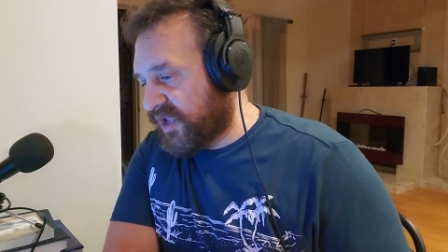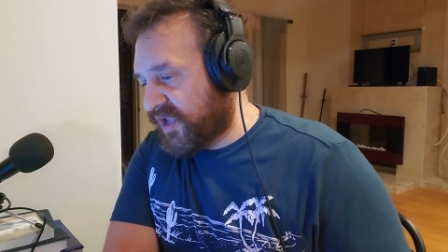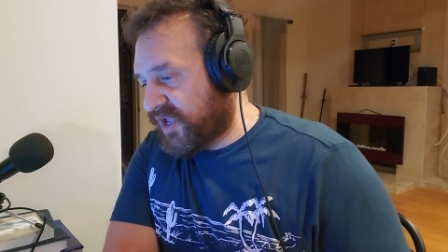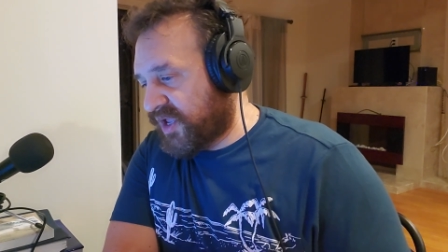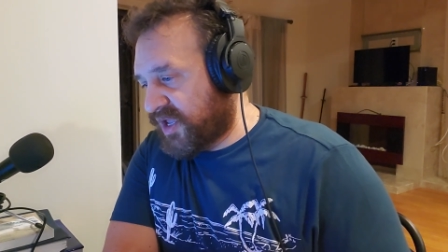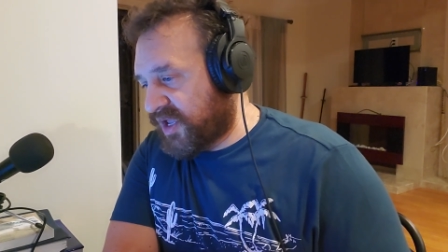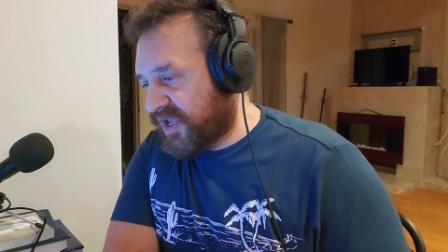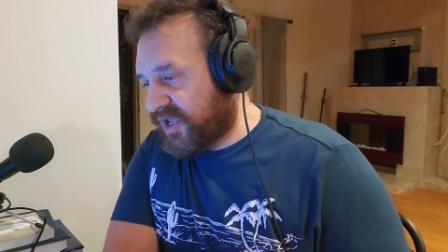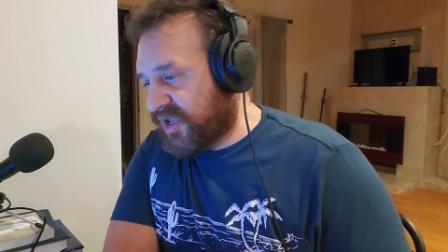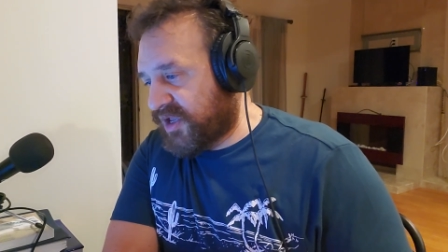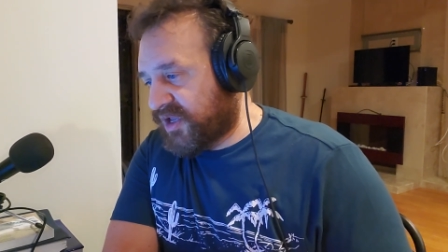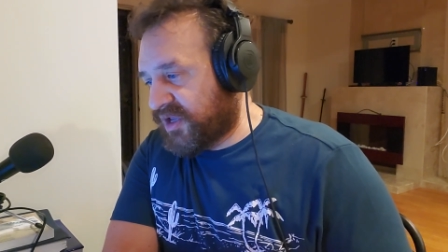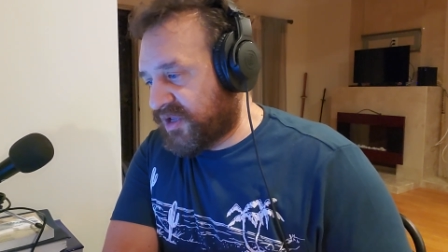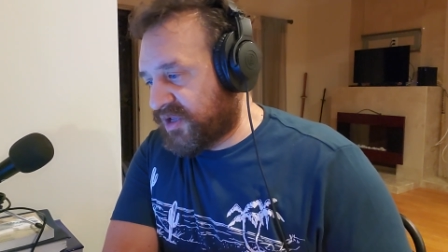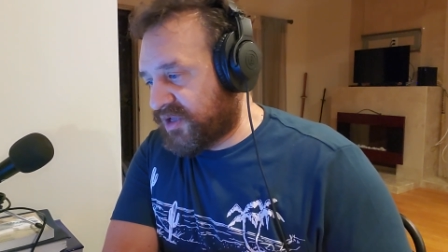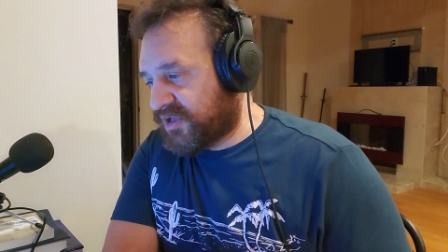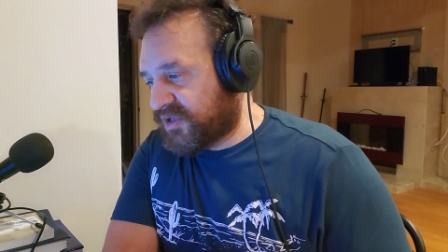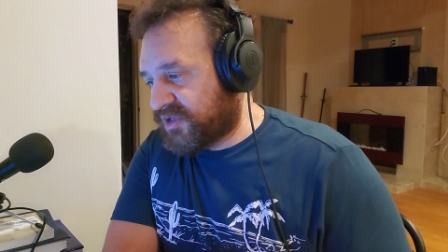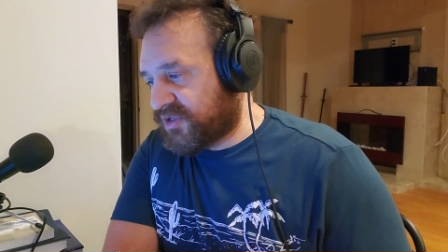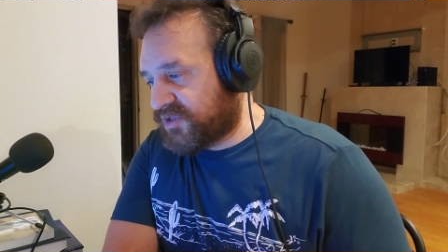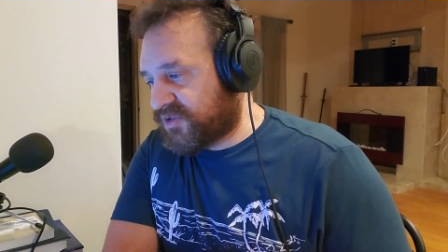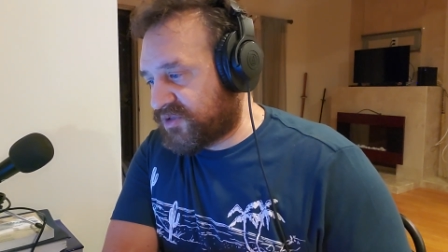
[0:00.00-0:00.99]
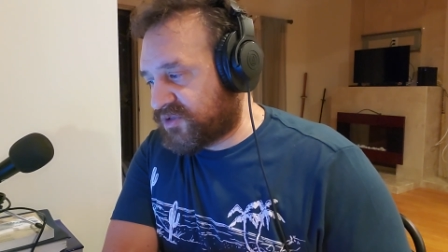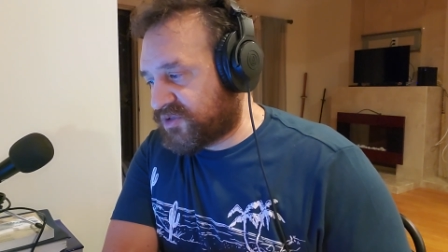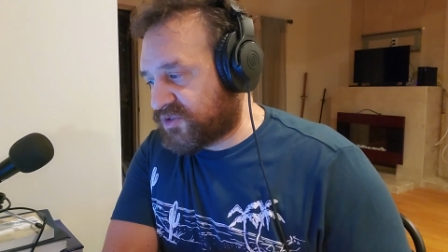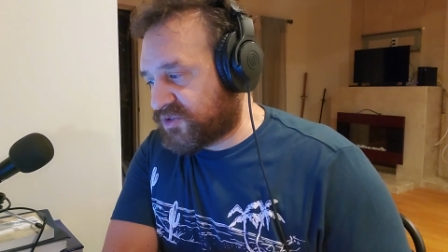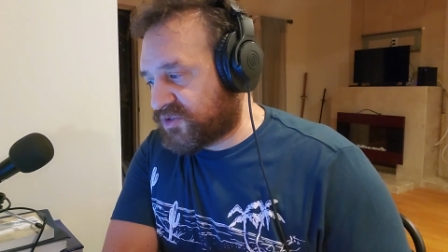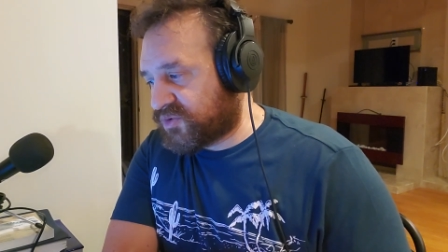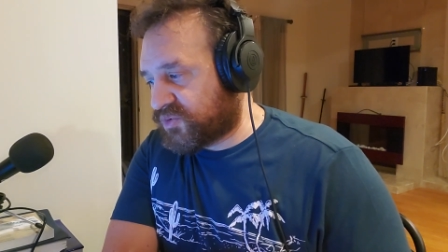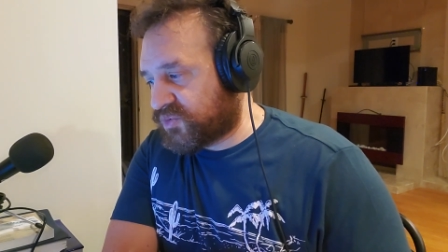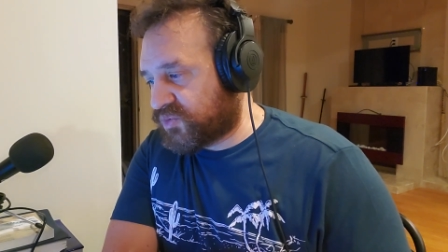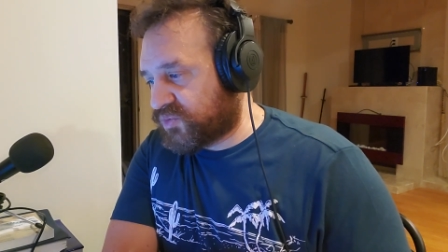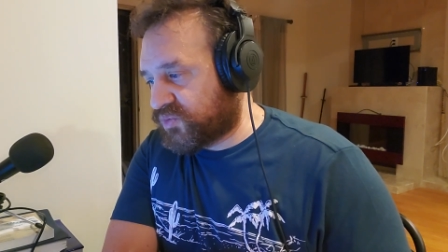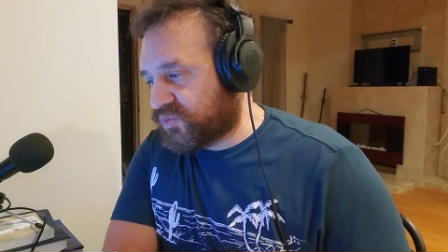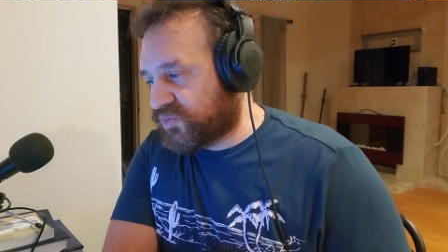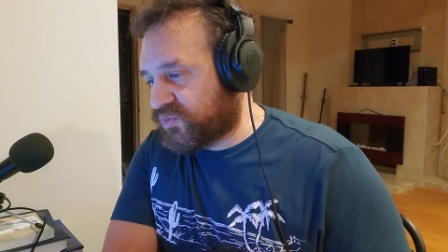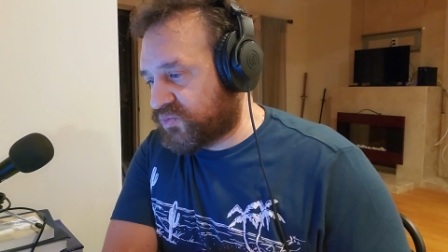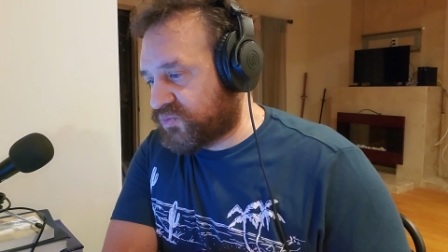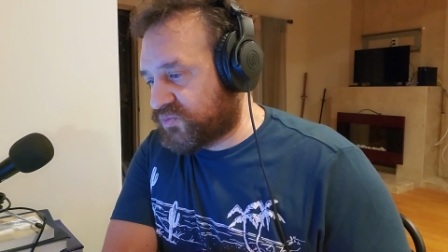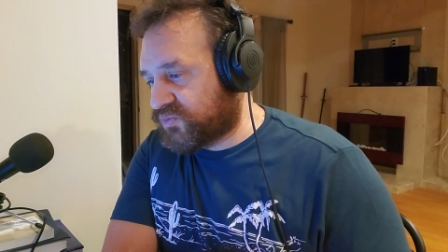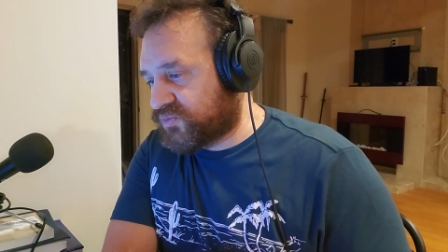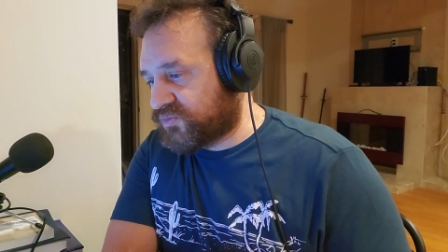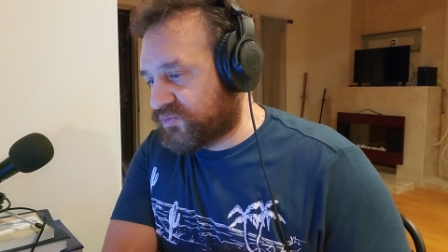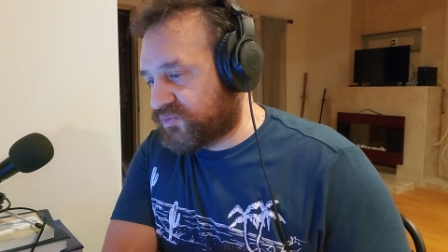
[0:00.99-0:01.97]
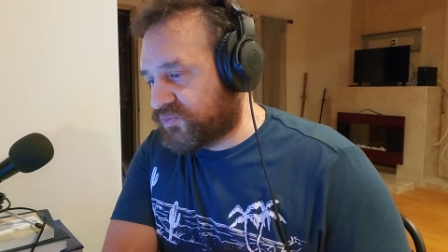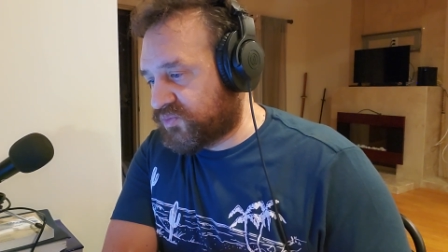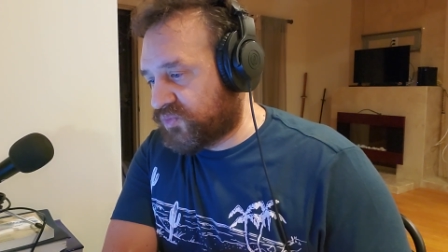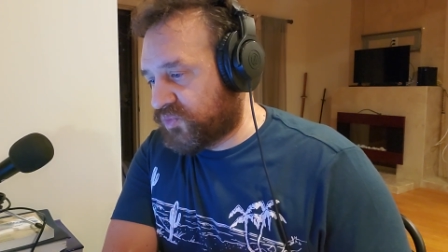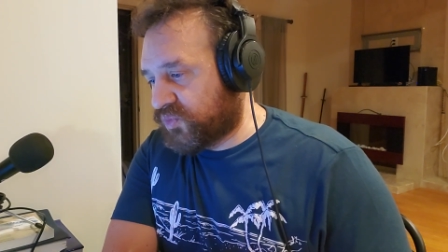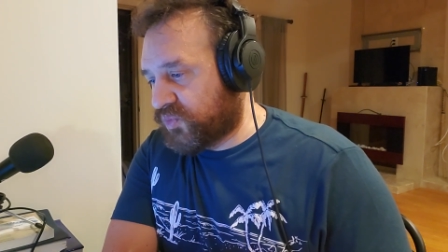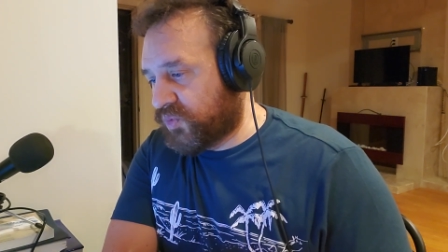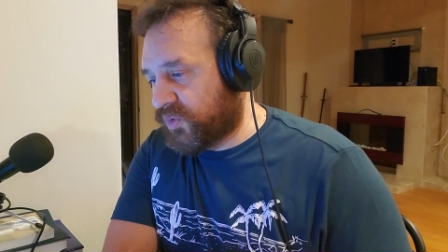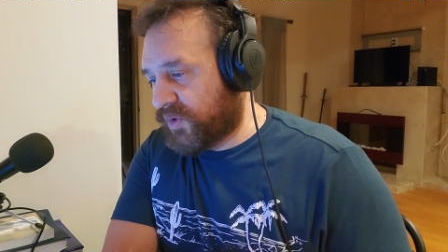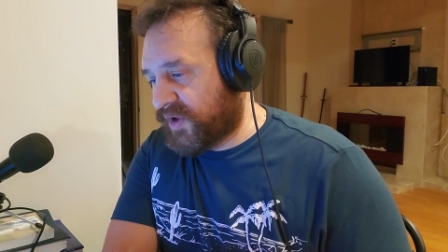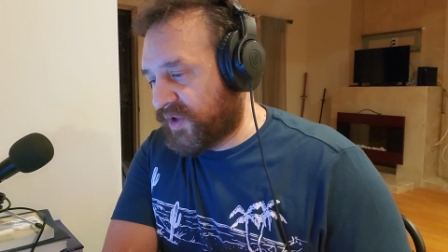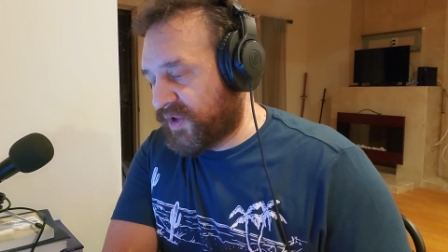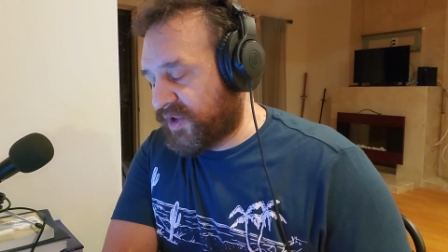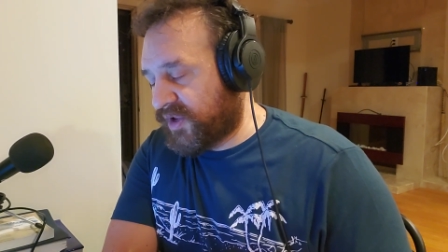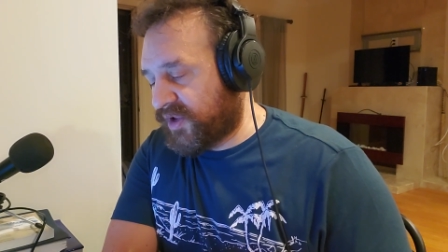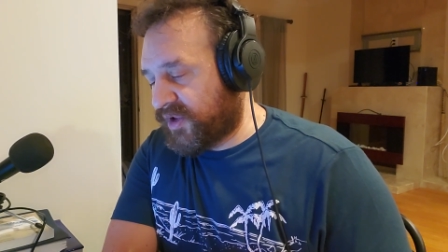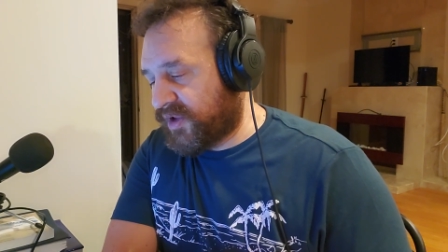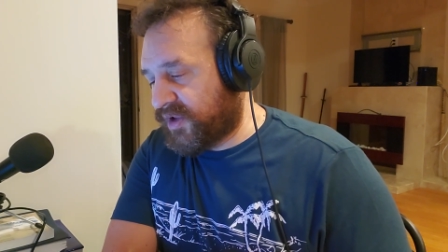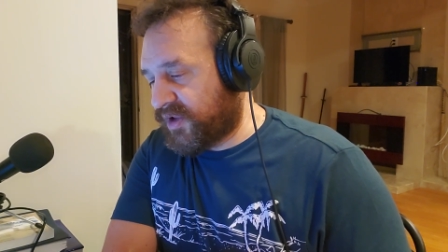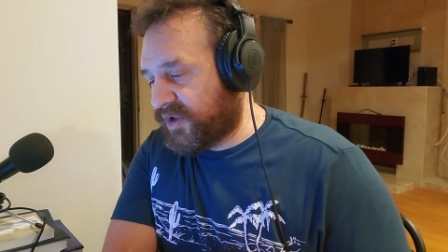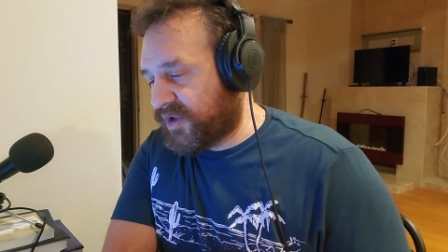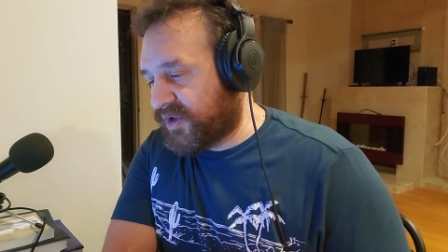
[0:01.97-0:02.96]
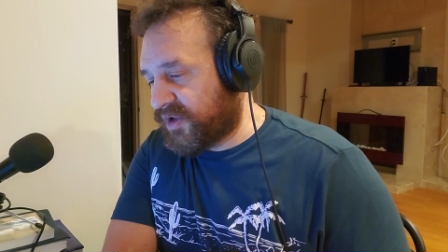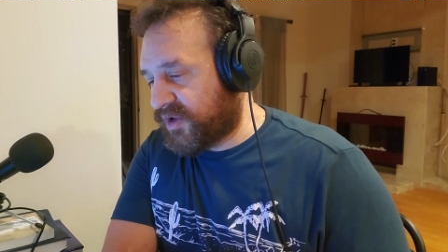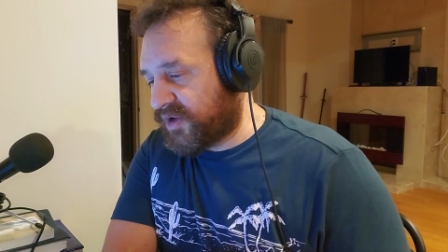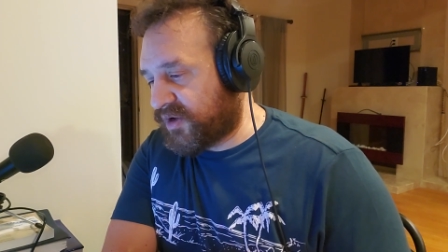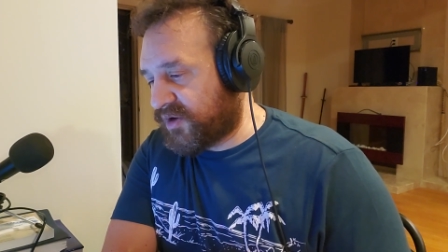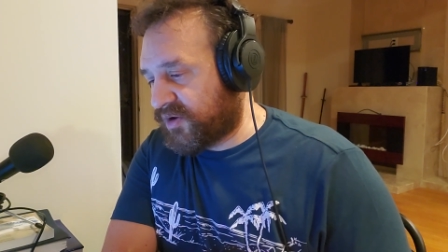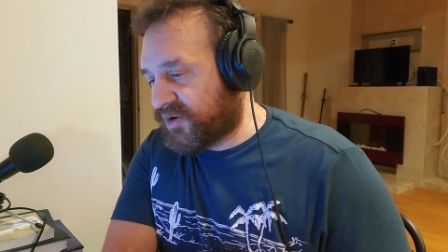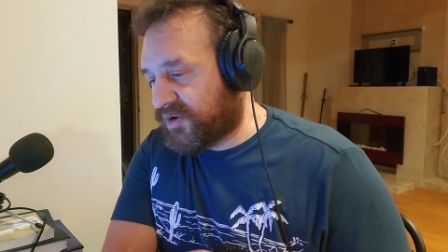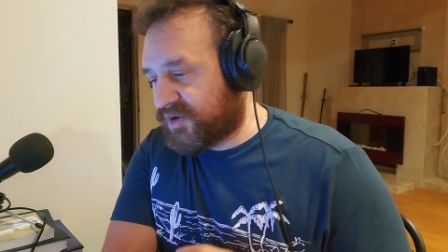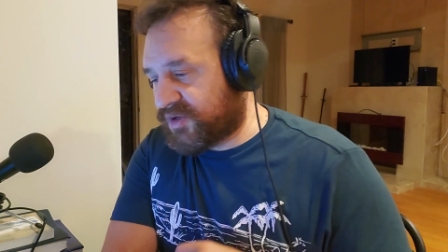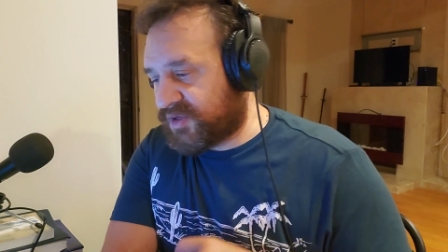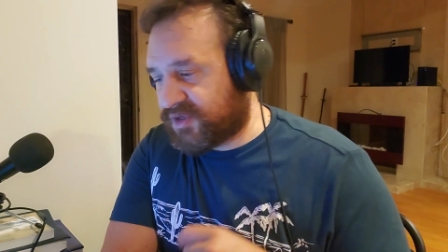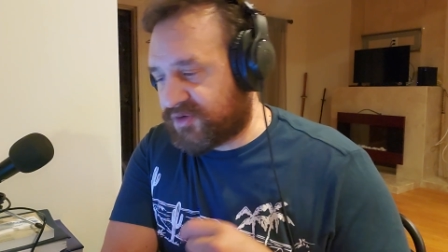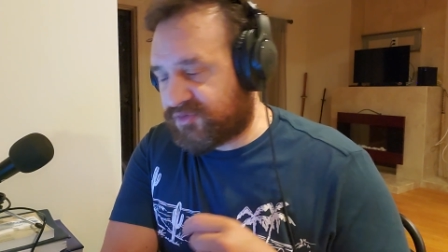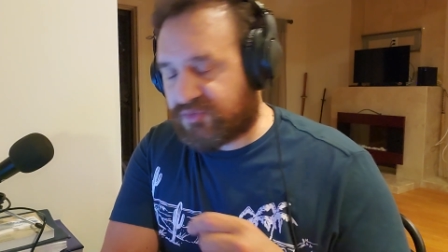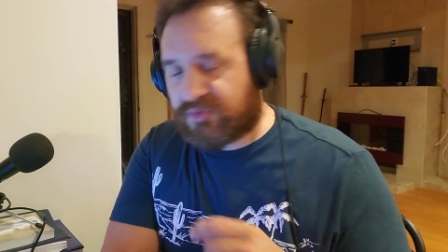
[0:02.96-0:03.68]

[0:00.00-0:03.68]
and if